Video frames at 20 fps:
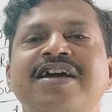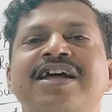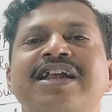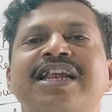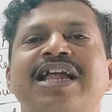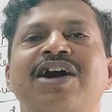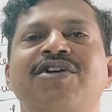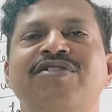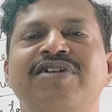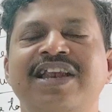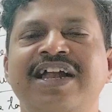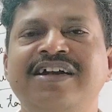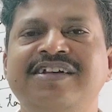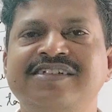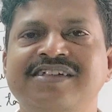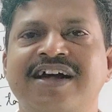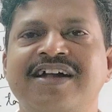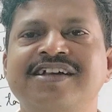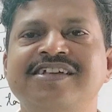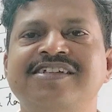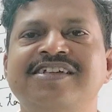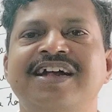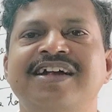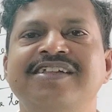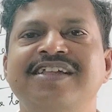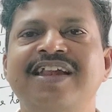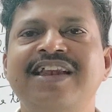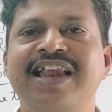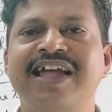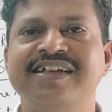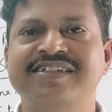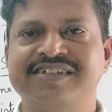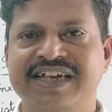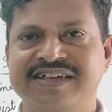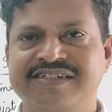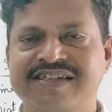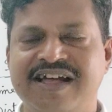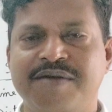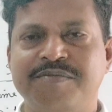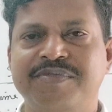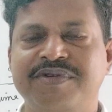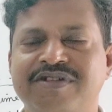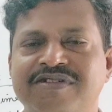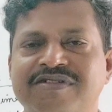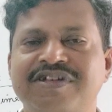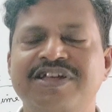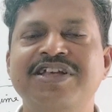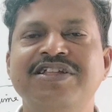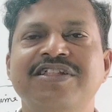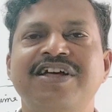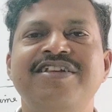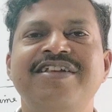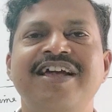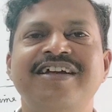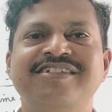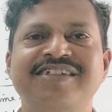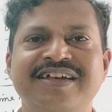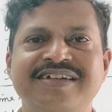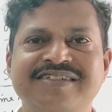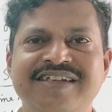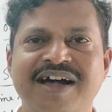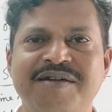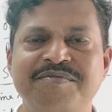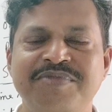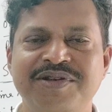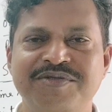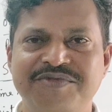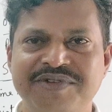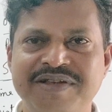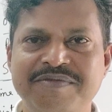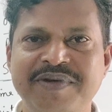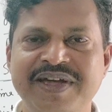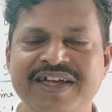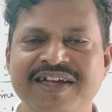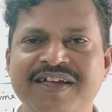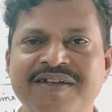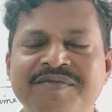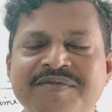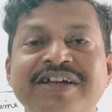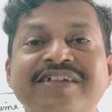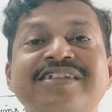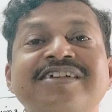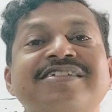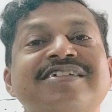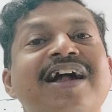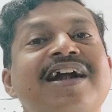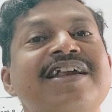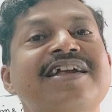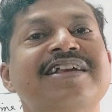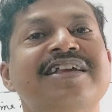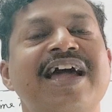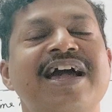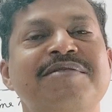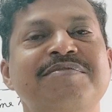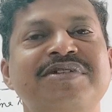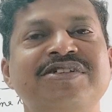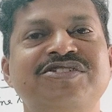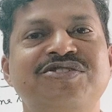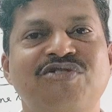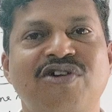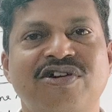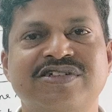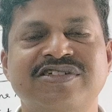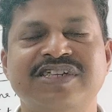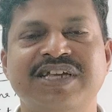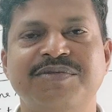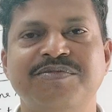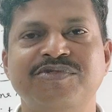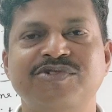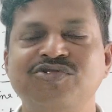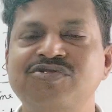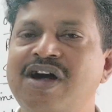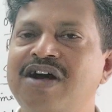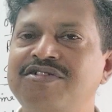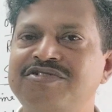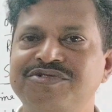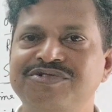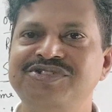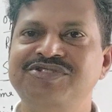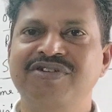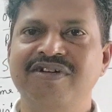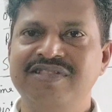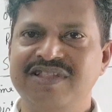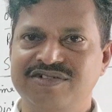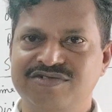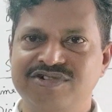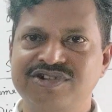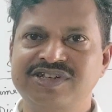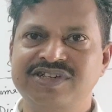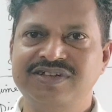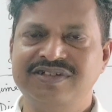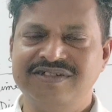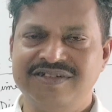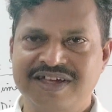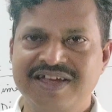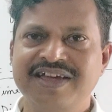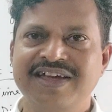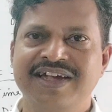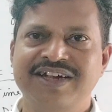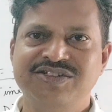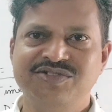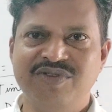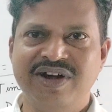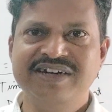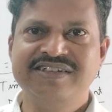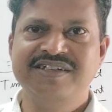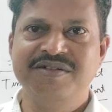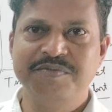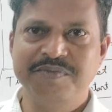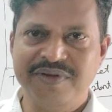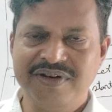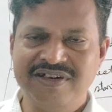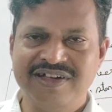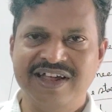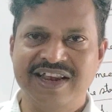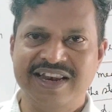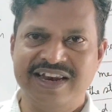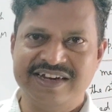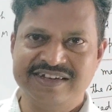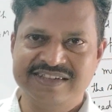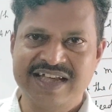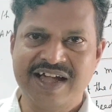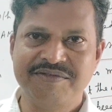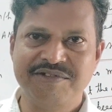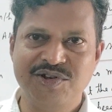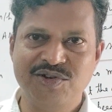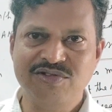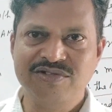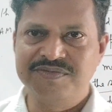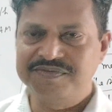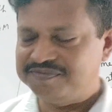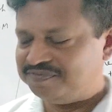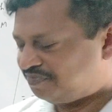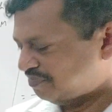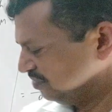Now let us understand the next example. The next example will be the starting time is not same. So how do we solve the question? It's quite simple. Let's have a look.